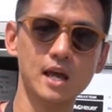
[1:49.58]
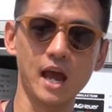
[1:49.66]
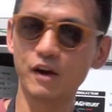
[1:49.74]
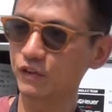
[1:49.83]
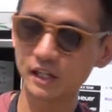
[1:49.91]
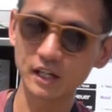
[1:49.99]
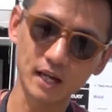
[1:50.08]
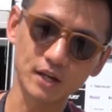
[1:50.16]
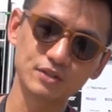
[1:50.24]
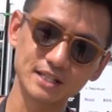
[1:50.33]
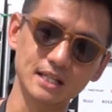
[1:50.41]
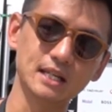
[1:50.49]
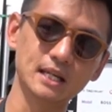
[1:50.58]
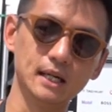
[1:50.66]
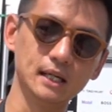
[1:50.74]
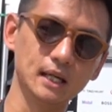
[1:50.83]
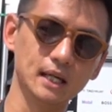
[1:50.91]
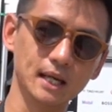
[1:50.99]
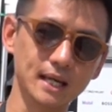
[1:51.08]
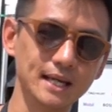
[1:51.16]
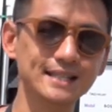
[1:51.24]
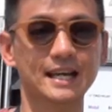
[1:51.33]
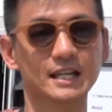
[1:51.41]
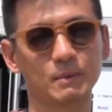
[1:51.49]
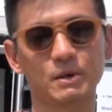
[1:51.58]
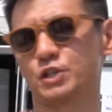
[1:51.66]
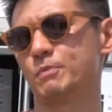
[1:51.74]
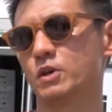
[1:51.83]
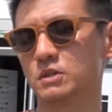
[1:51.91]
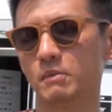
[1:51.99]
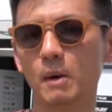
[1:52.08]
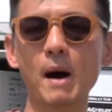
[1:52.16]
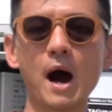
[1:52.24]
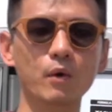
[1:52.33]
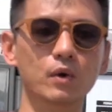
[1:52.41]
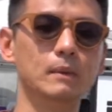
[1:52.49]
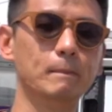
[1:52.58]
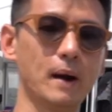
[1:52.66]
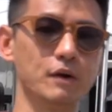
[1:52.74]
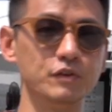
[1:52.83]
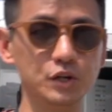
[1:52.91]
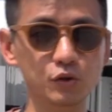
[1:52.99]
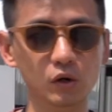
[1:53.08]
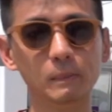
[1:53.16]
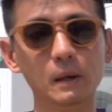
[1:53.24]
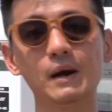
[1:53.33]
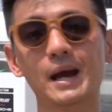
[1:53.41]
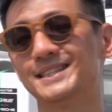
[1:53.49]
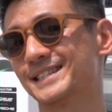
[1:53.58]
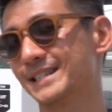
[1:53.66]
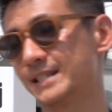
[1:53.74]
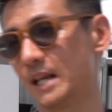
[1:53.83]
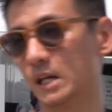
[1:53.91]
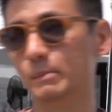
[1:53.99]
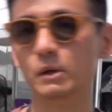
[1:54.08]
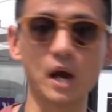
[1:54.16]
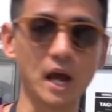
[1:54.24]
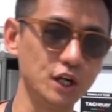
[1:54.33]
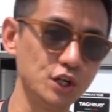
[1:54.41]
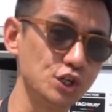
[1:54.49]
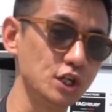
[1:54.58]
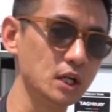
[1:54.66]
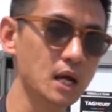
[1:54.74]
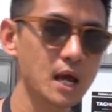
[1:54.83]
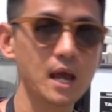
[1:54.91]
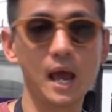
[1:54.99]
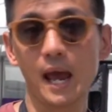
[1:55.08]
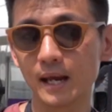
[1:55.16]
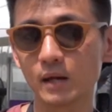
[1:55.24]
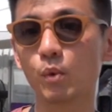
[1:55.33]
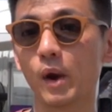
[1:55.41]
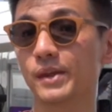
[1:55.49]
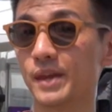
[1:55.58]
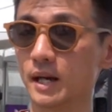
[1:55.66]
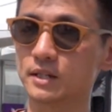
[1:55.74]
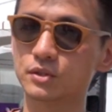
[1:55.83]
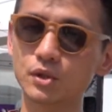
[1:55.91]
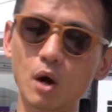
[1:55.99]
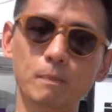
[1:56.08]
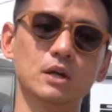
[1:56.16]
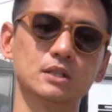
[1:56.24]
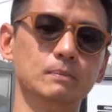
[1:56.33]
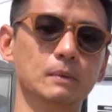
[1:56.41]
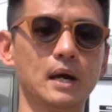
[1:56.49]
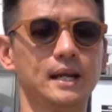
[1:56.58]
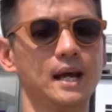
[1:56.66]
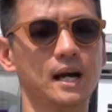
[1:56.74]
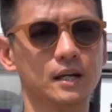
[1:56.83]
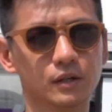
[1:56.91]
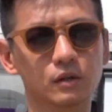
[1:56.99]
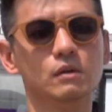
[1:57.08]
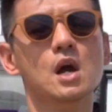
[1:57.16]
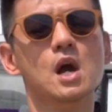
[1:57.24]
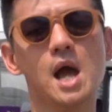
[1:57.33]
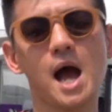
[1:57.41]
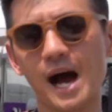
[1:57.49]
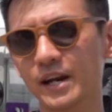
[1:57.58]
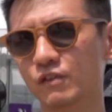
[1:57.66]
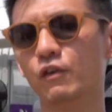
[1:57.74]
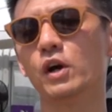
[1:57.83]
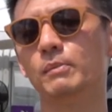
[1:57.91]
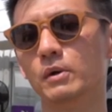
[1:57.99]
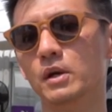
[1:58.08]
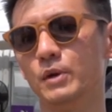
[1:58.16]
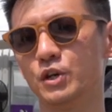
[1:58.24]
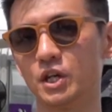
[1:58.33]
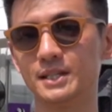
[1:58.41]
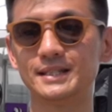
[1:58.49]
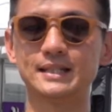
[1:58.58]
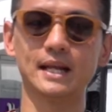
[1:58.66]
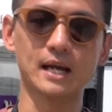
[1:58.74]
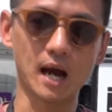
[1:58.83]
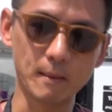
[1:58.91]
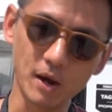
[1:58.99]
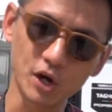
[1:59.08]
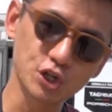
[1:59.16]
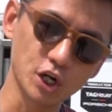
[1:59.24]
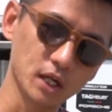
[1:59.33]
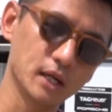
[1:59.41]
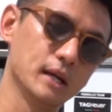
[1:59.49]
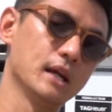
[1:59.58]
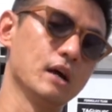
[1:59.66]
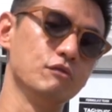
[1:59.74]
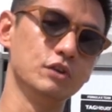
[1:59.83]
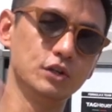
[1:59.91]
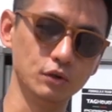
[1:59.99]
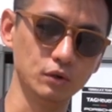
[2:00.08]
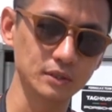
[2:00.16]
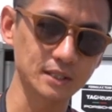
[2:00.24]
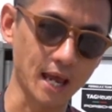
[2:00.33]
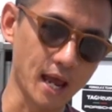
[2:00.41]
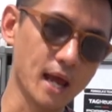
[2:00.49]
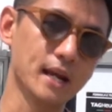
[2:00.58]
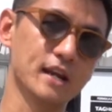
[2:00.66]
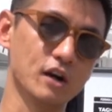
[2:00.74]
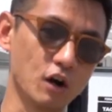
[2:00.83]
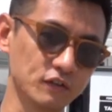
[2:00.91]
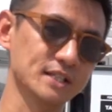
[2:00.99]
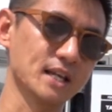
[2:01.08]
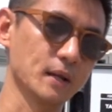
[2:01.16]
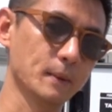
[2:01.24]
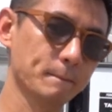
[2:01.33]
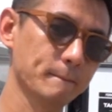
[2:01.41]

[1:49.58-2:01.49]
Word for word: everything that you see here is as much as possible powered by renewable and sustainable energy and where that is not possible and there are, you know, unavoidable emissions, they are measured, they are reduced, and they are offset.